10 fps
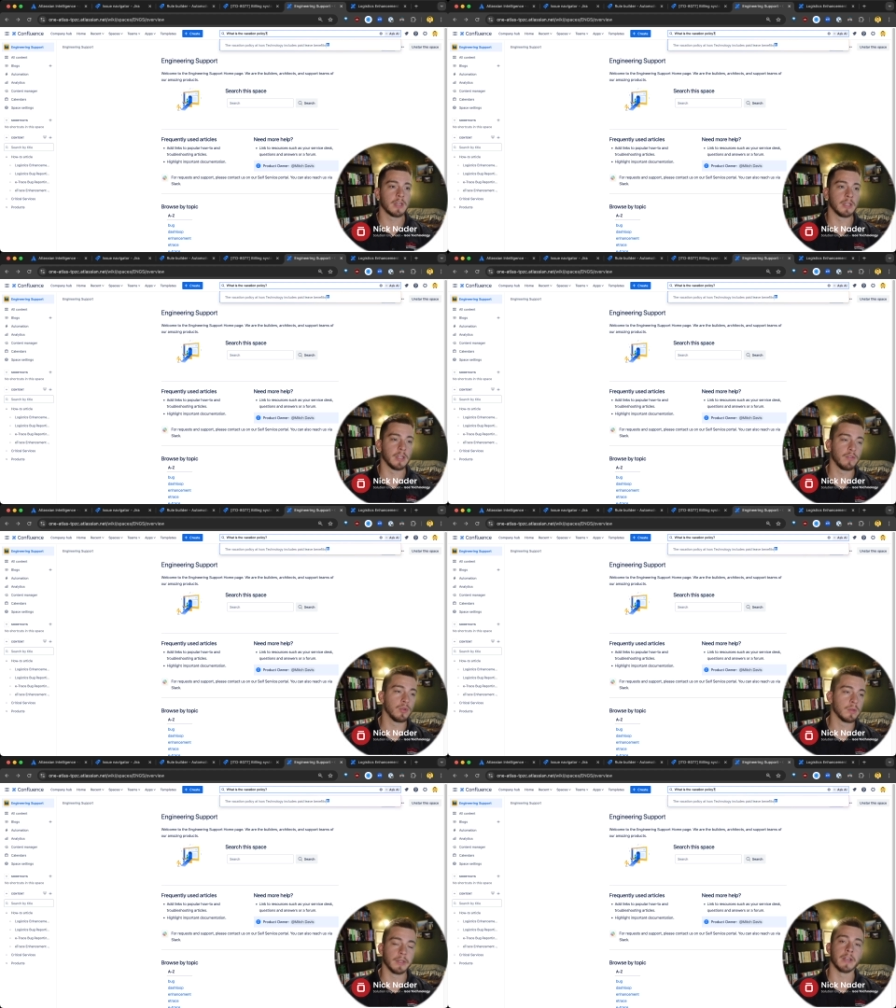give
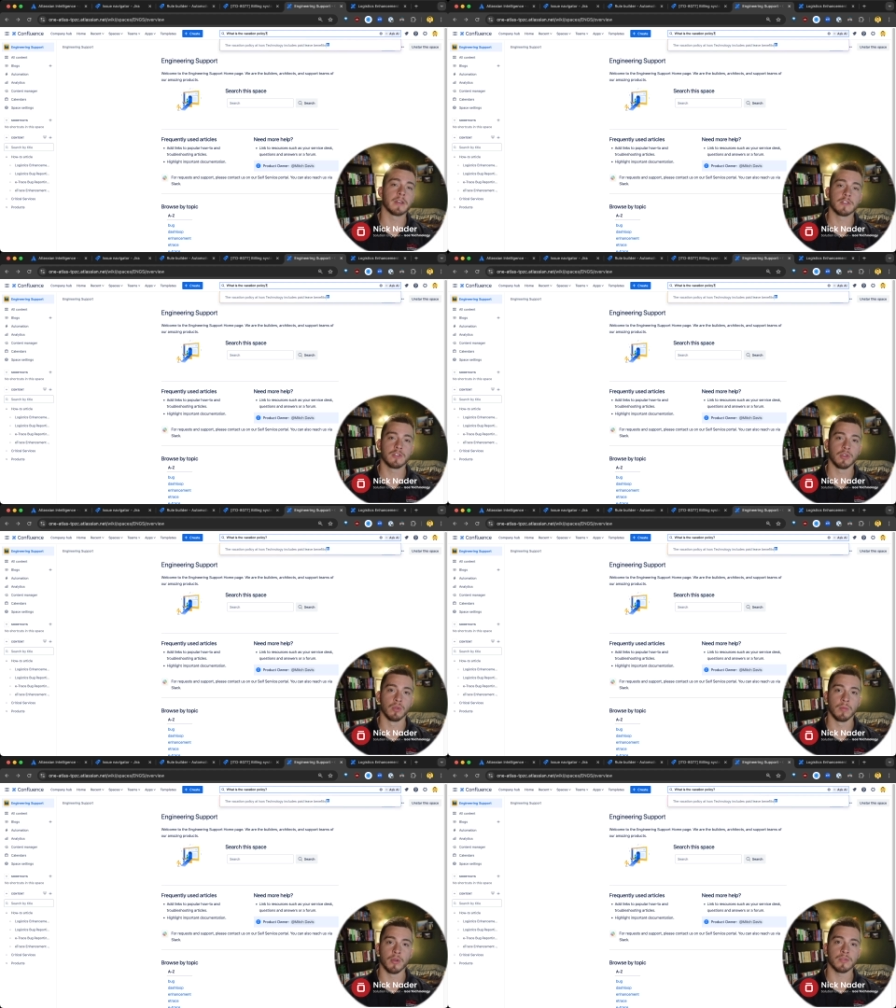you links to
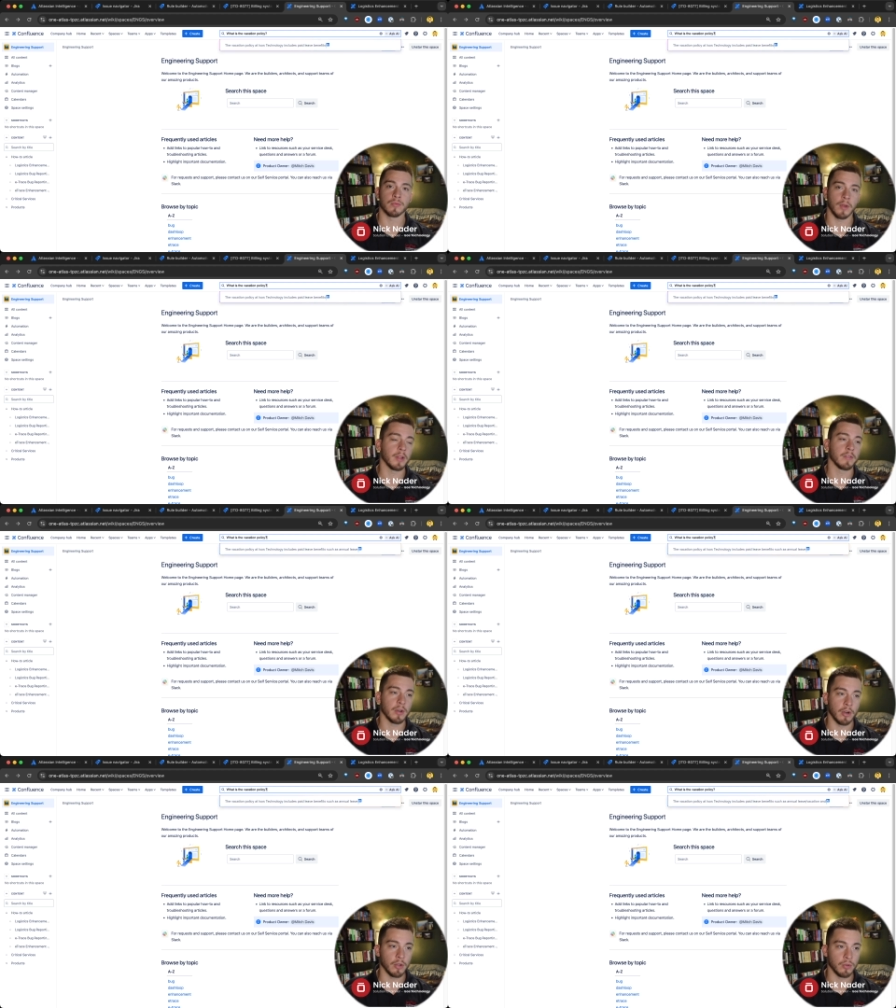the most relevant
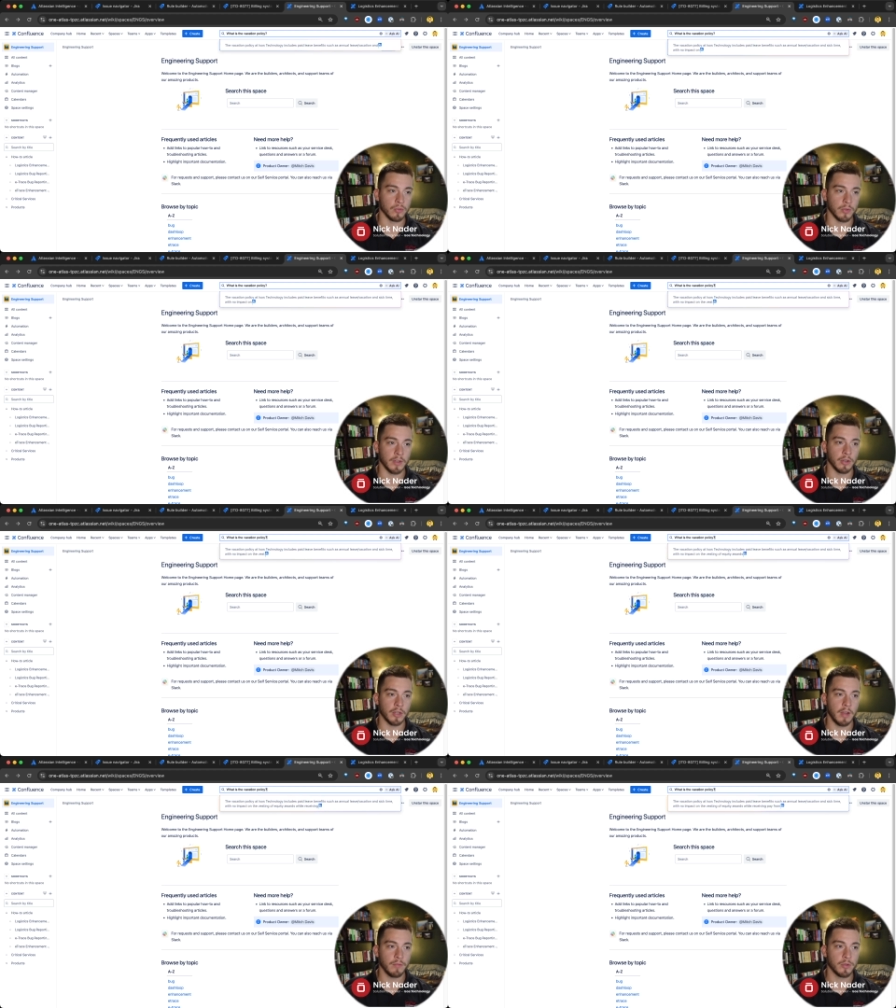articles within your
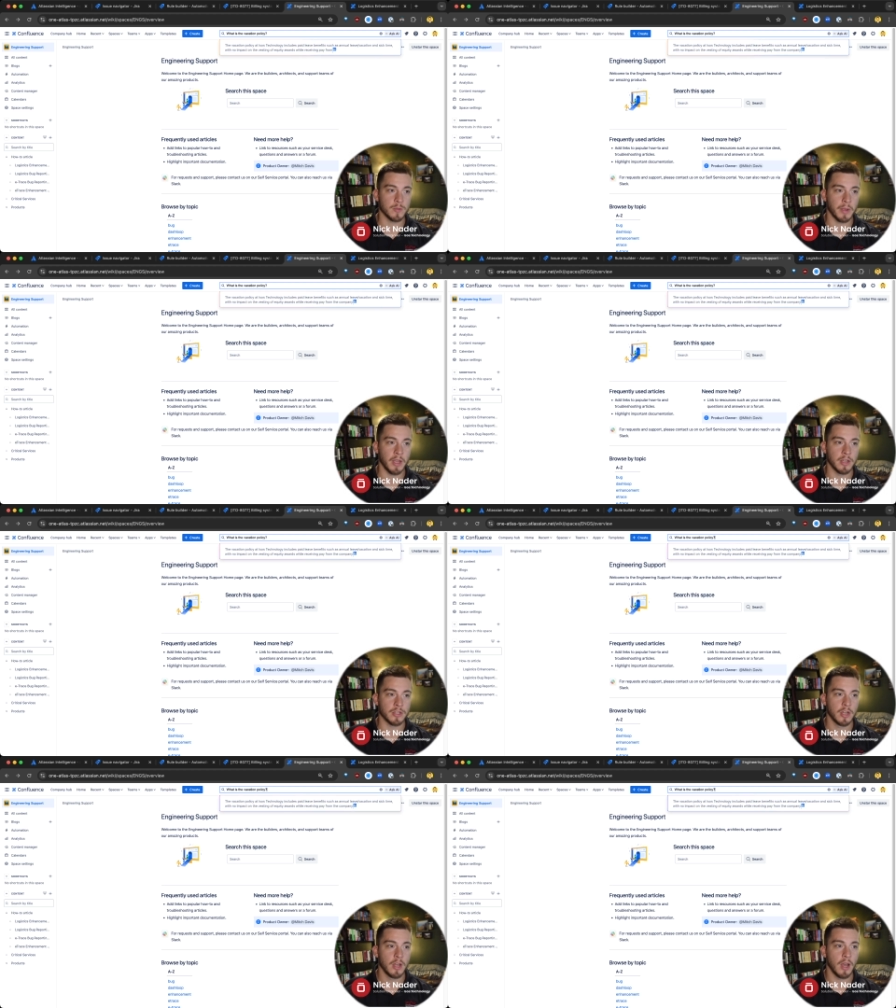Confluence page,